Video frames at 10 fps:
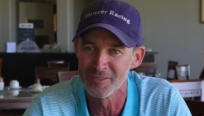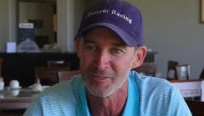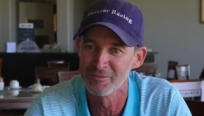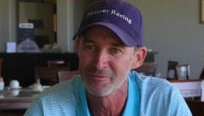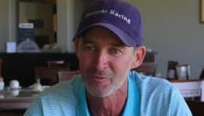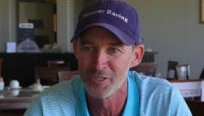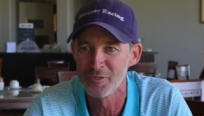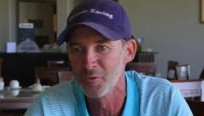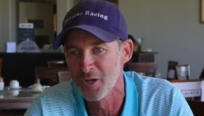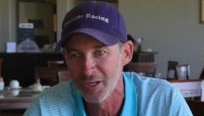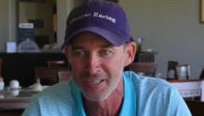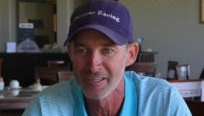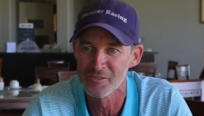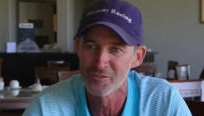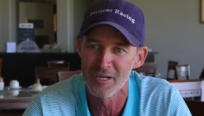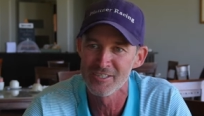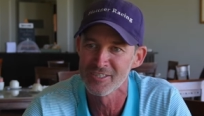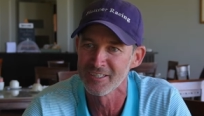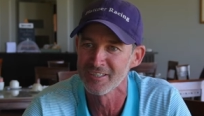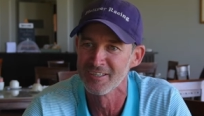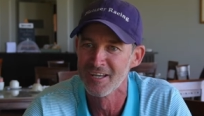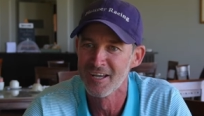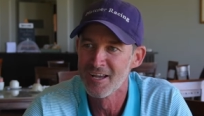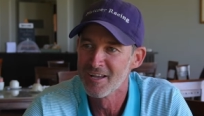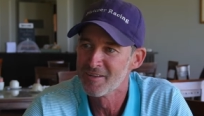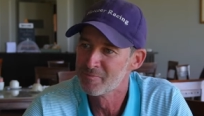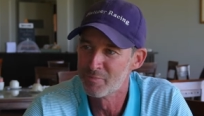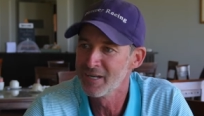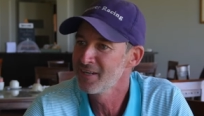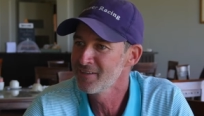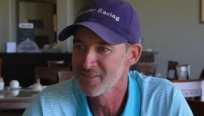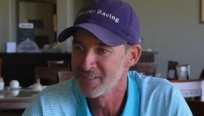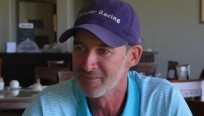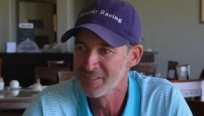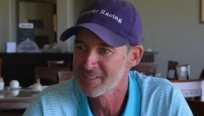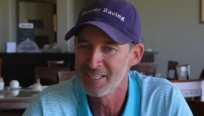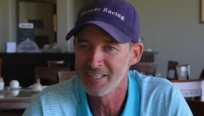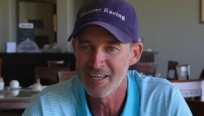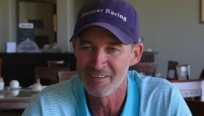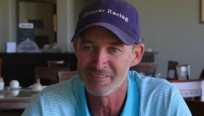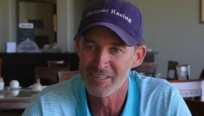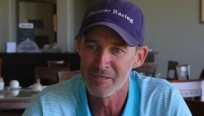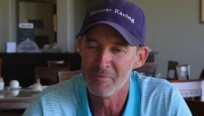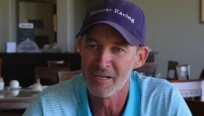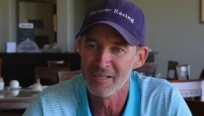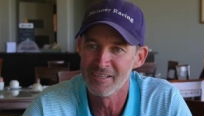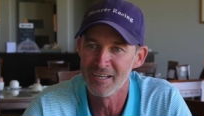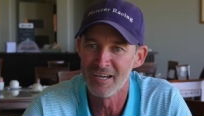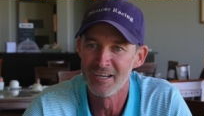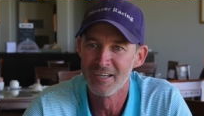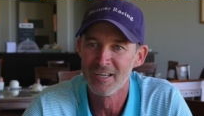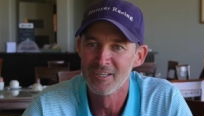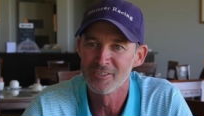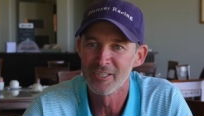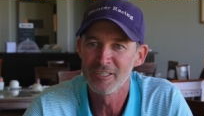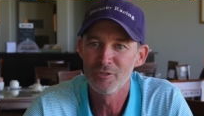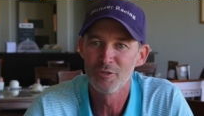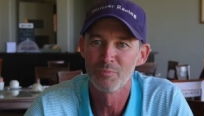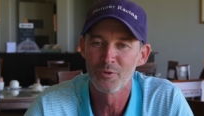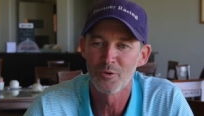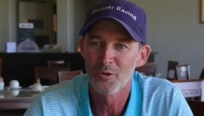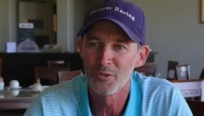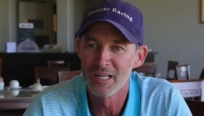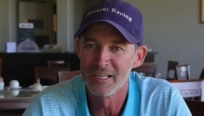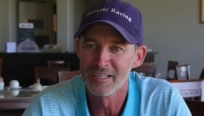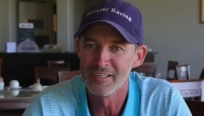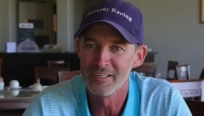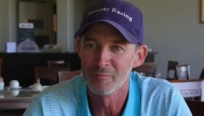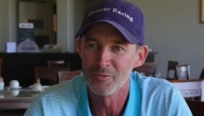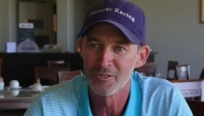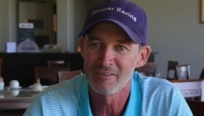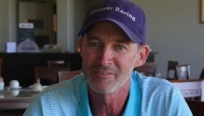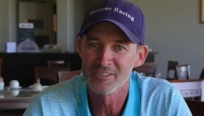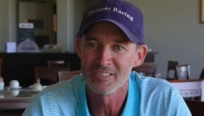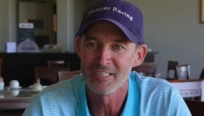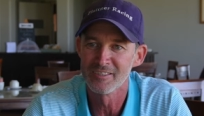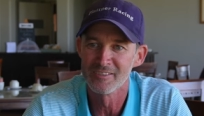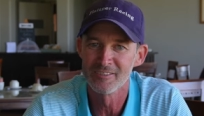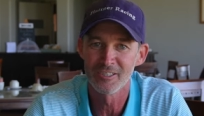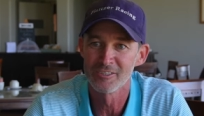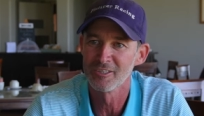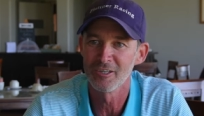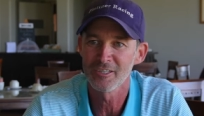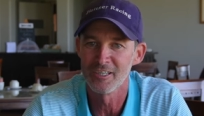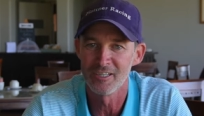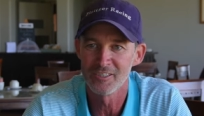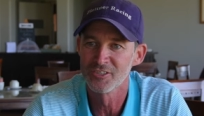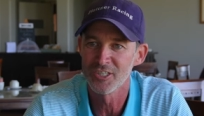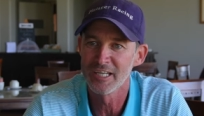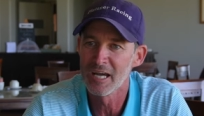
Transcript: or did work, and there was racing bred into them, the DNA for them. And uh, so he knew Paul and uh, Paul Lafferty, and look, there's a lot of guys. I think Shane